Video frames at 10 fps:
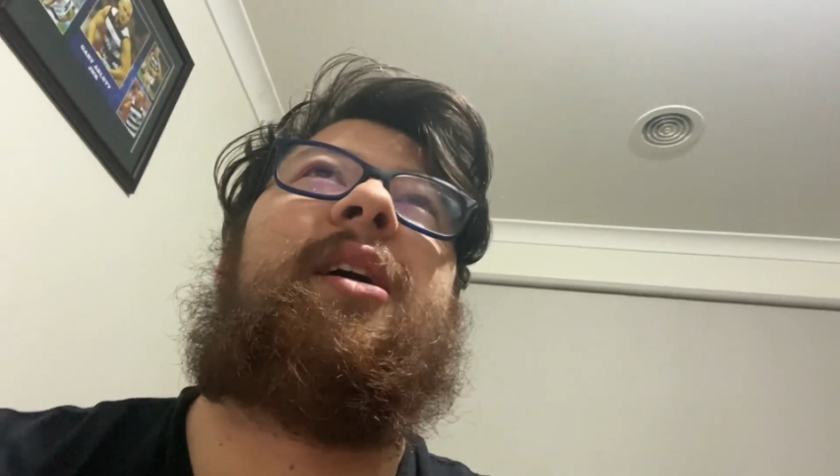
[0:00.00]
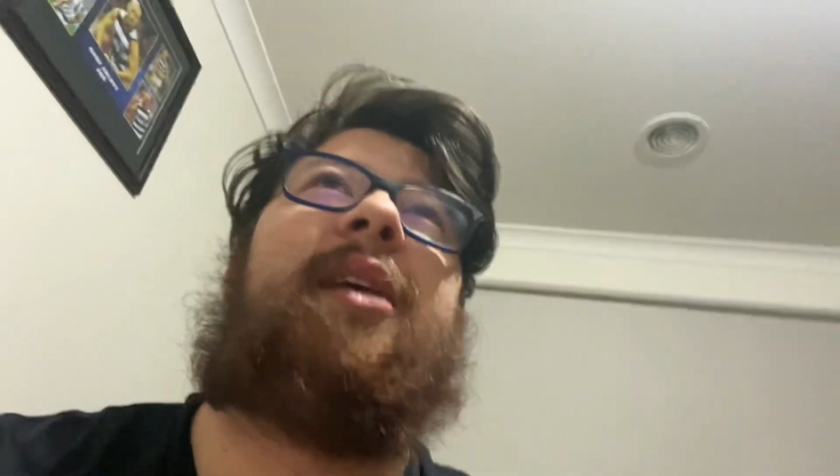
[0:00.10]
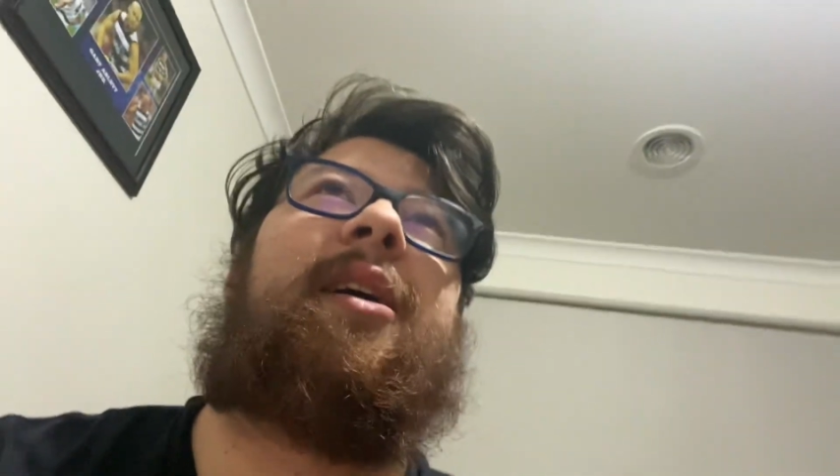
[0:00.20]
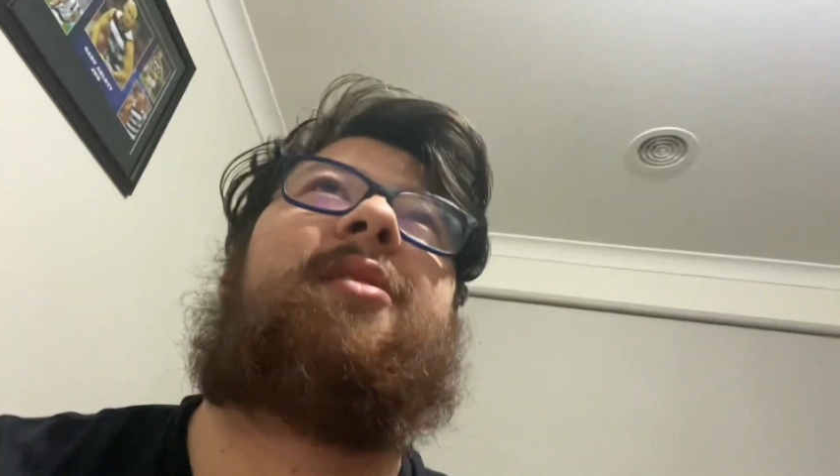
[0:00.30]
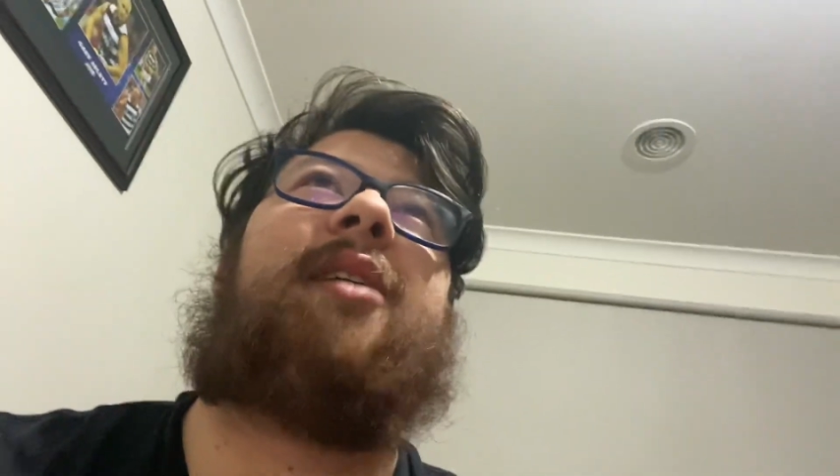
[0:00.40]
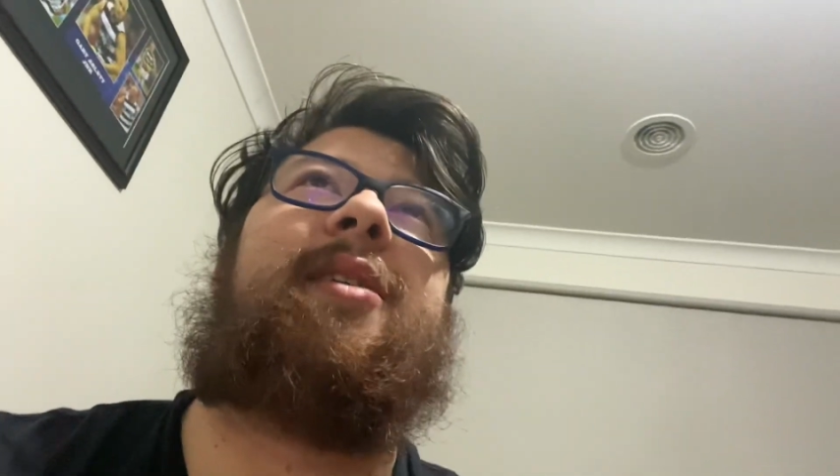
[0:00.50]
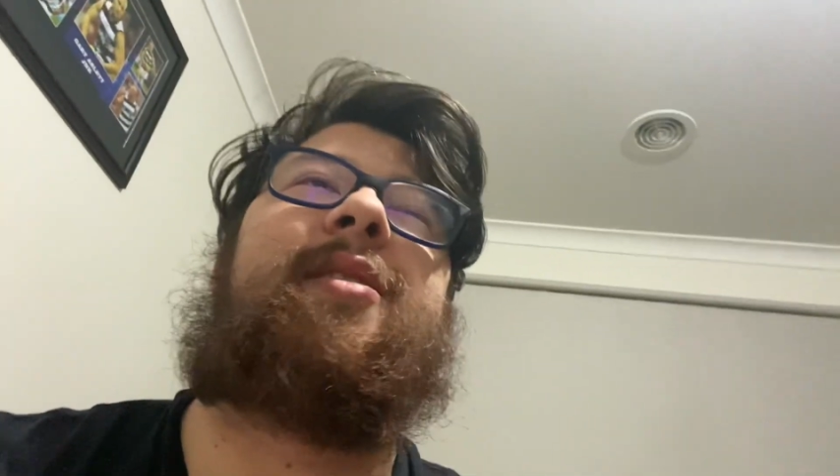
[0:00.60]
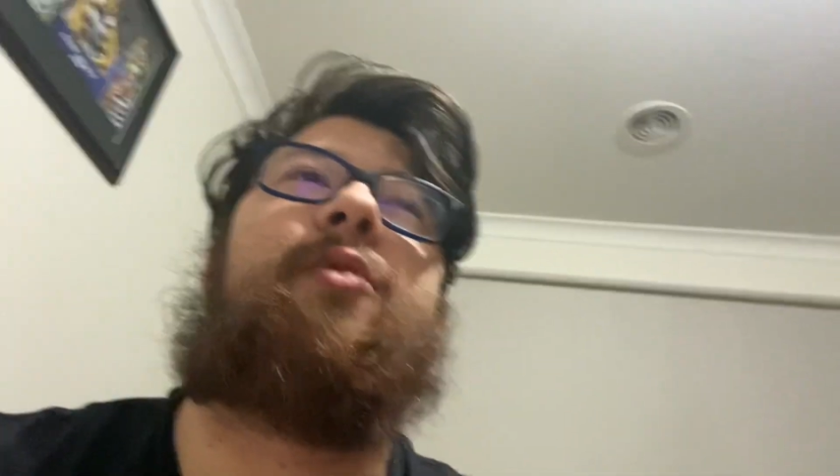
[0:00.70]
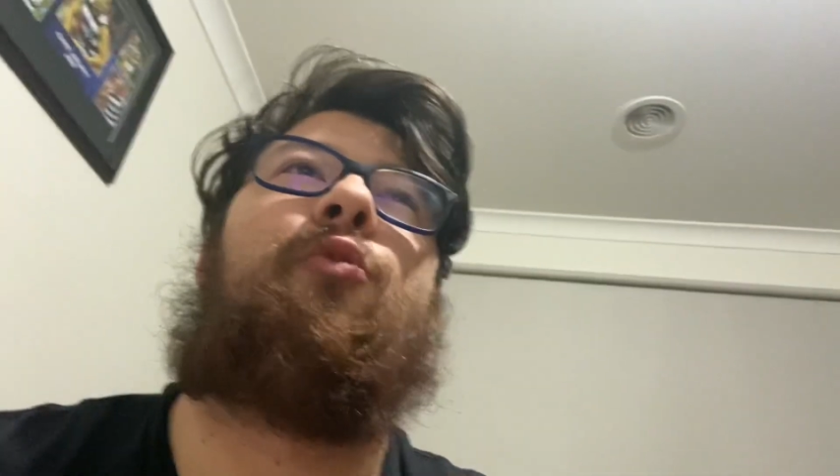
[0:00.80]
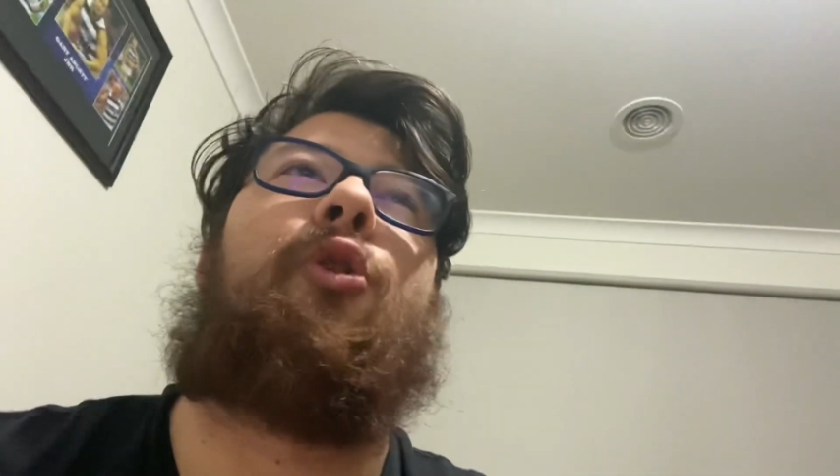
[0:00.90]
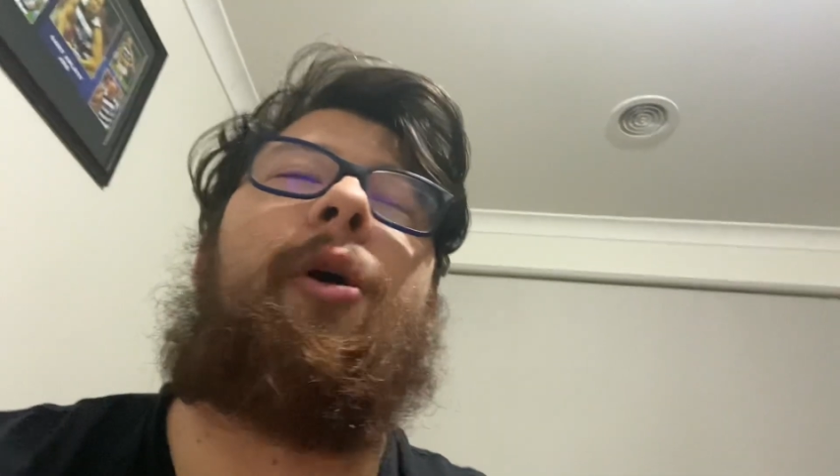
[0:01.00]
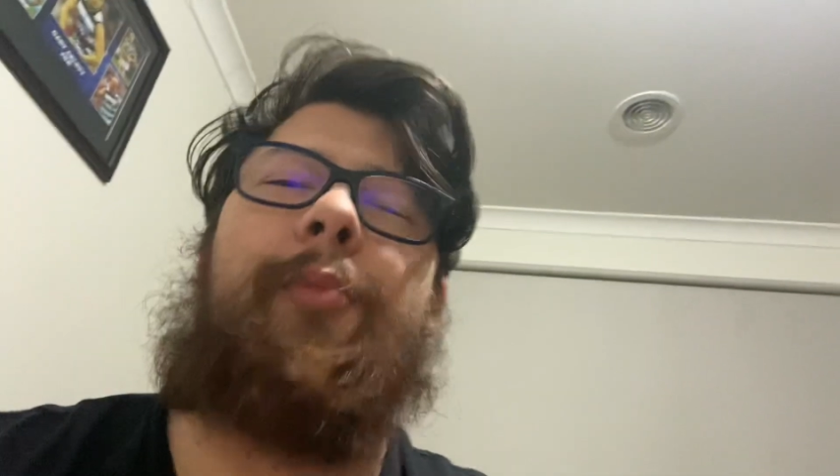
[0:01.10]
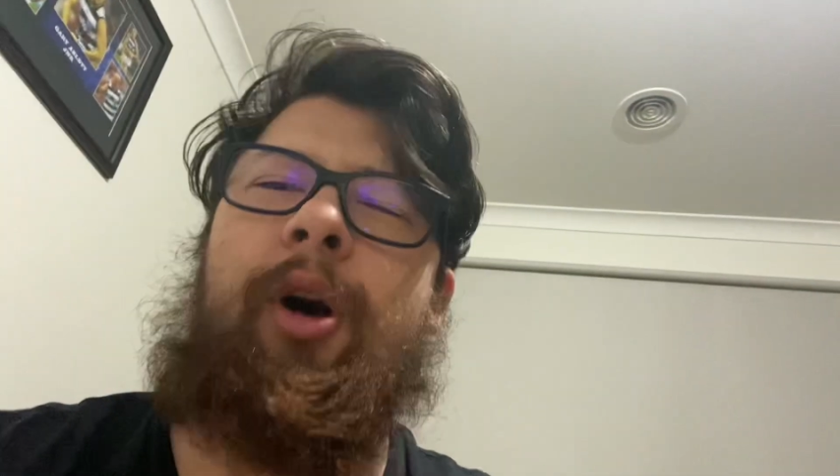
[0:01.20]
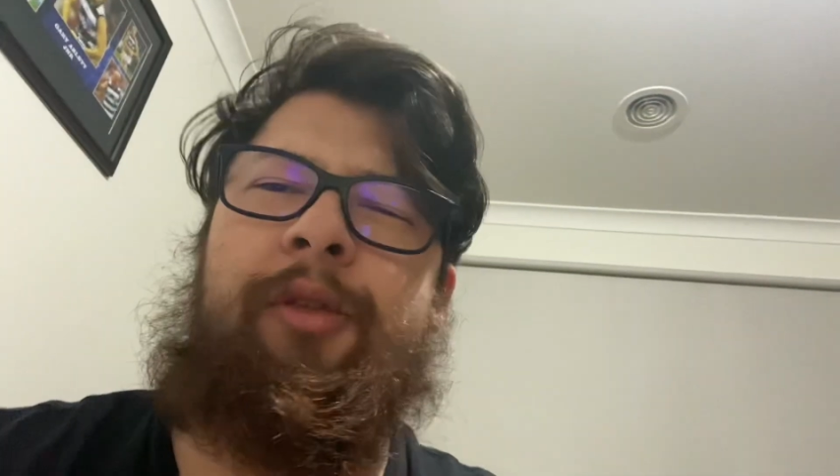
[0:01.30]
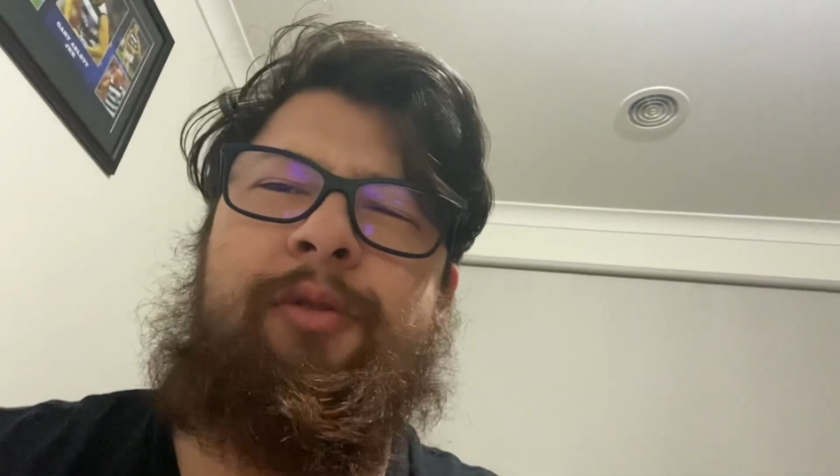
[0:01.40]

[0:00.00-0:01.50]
Yes, Essendon were up by